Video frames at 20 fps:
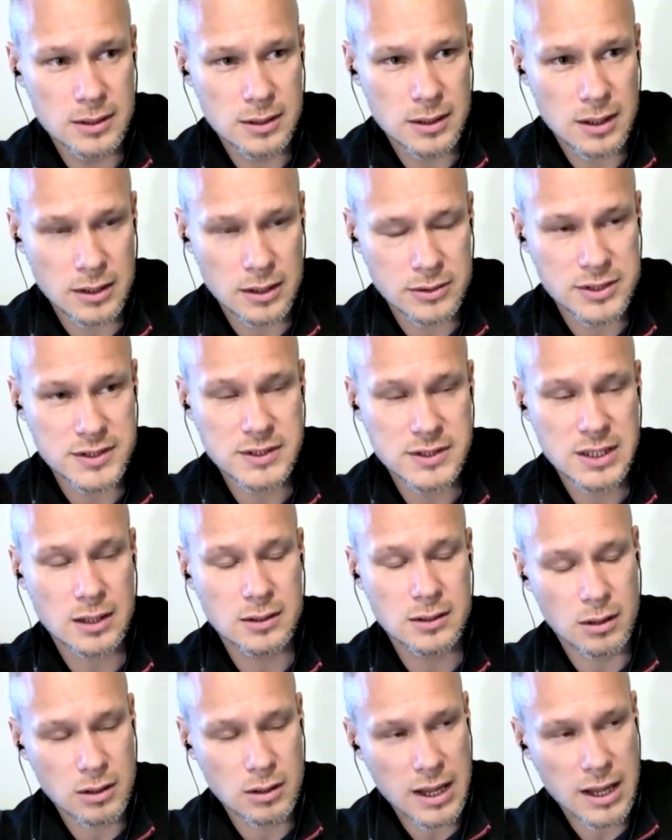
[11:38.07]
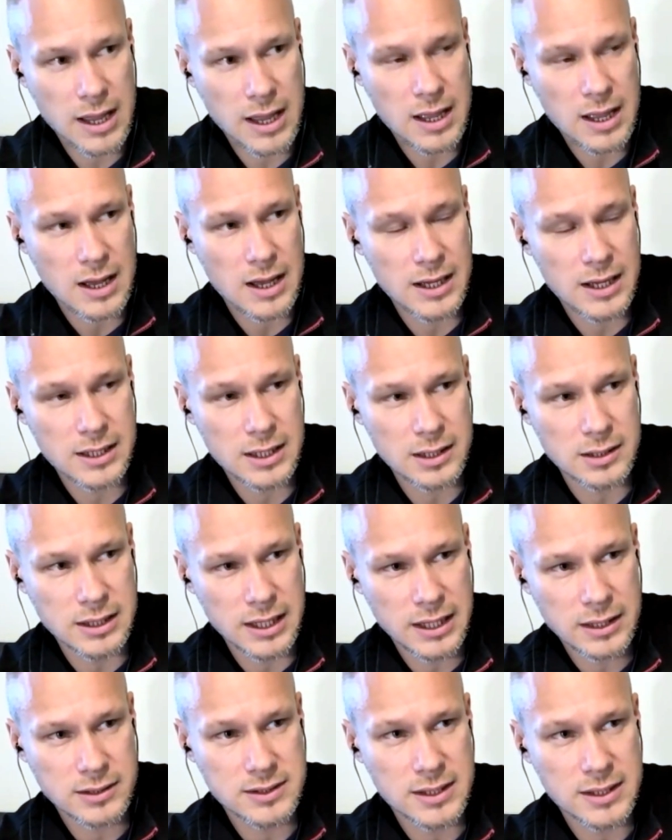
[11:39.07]
understand, okay, I need
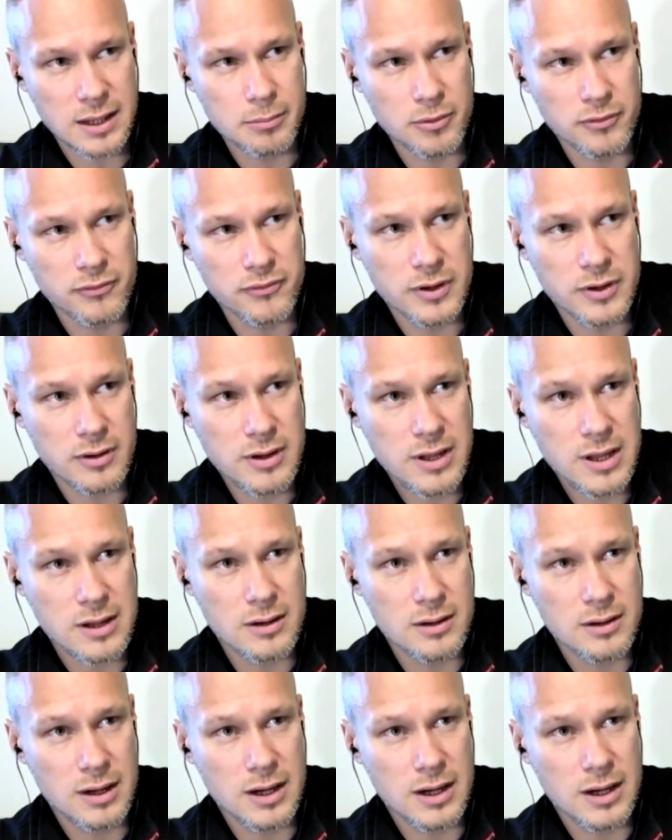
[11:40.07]
that type of career,